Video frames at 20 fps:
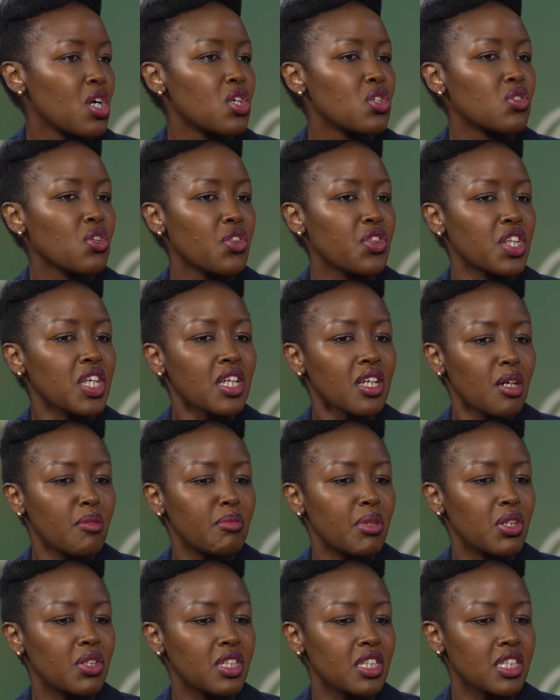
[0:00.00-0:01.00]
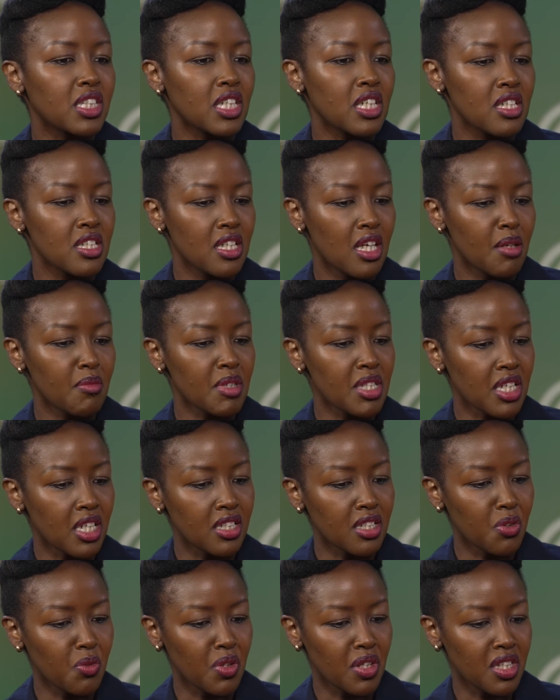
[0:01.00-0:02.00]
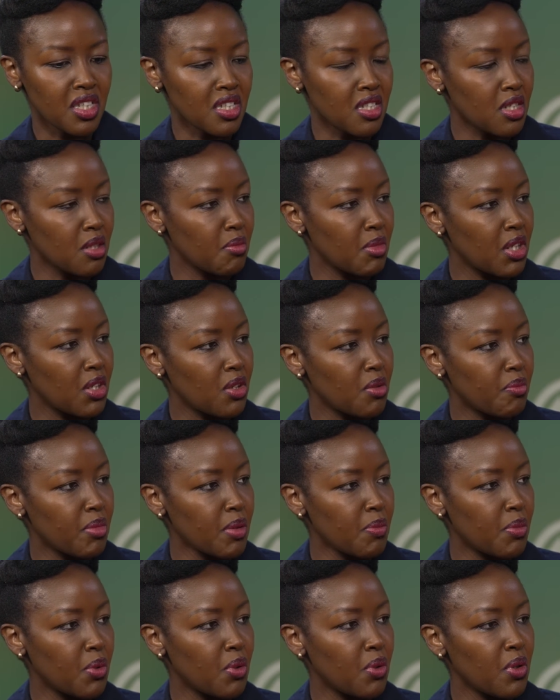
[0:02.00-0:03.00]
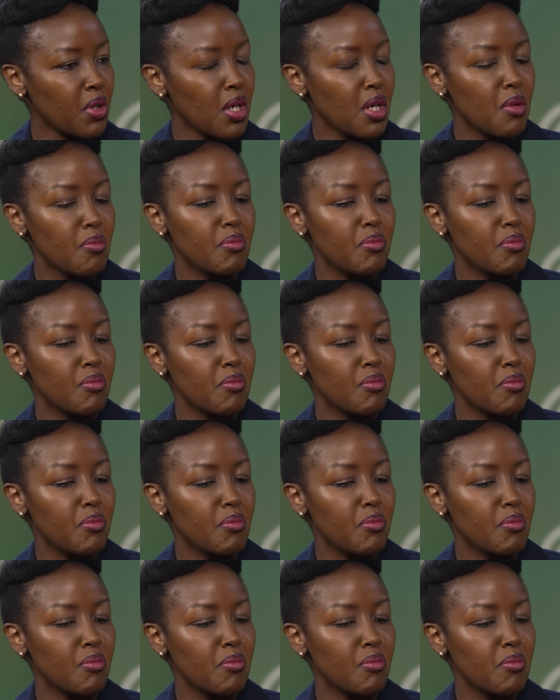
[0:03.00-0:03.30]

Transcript: So think about it as I'm starting with 13 million people,